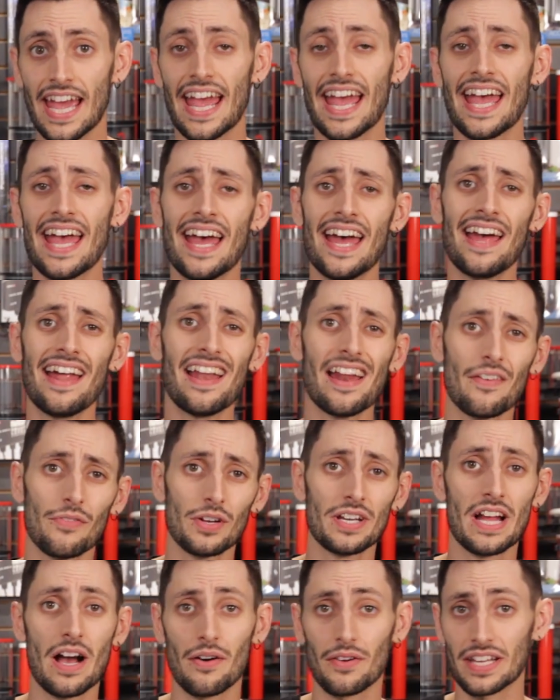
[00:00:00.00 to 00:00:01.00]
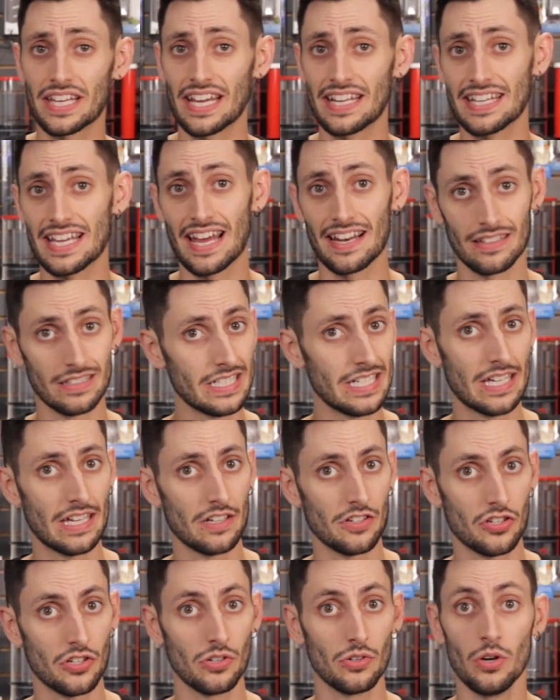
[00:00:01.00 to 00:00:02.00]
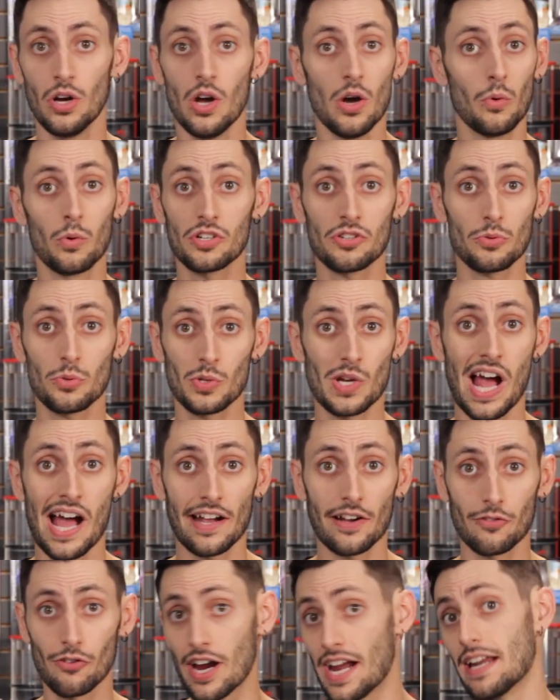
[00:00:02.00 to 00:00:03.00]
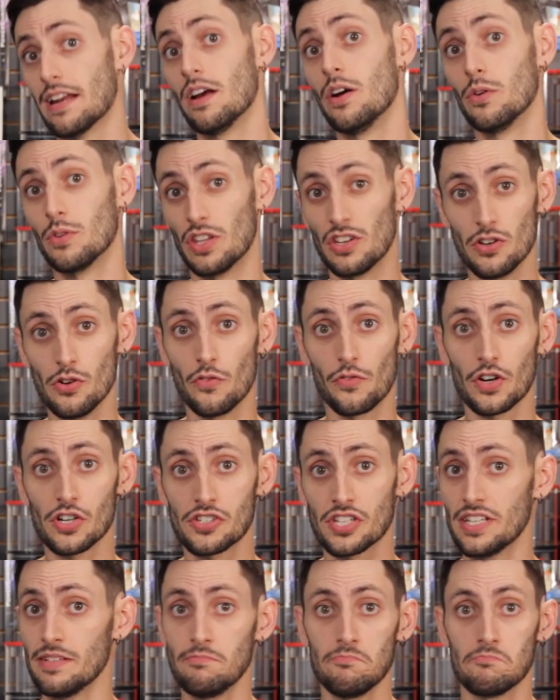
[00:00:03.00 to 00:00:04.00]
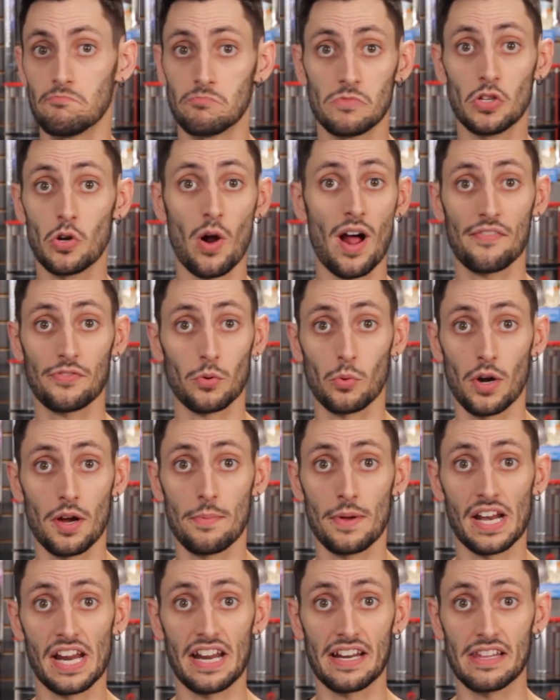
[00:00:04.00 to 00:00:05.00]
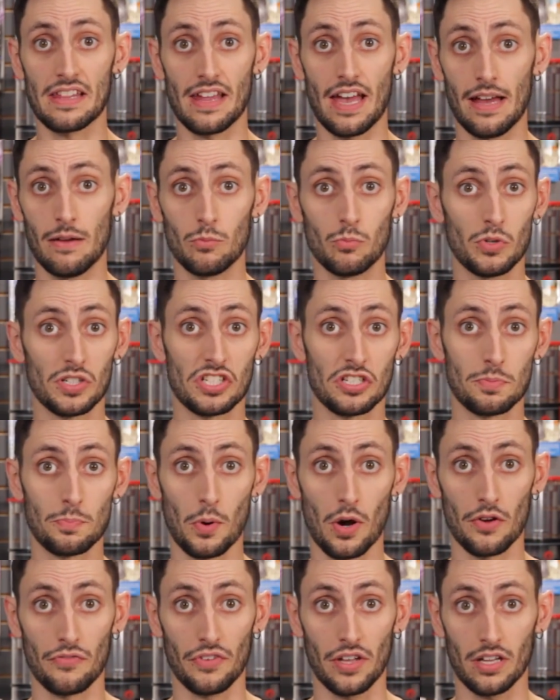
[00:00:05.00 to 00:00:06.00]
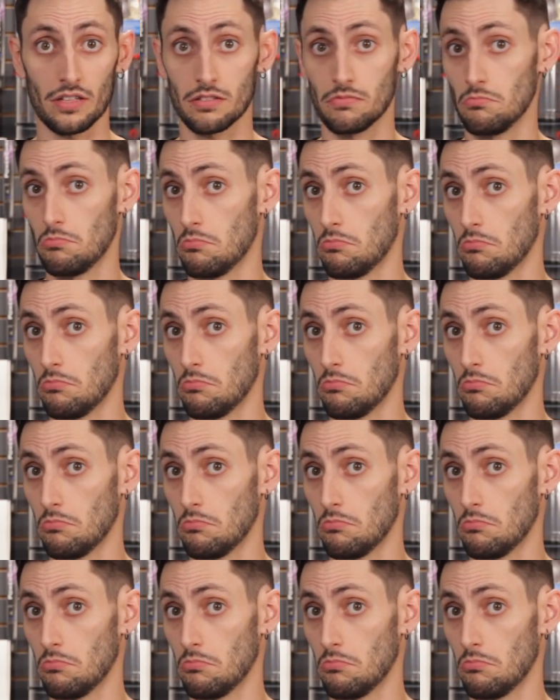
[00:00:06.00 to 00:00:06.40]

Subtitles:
and every now and again you had a leak issue, which was not great. The new version, you don't have to worry about any of that, which is perfect.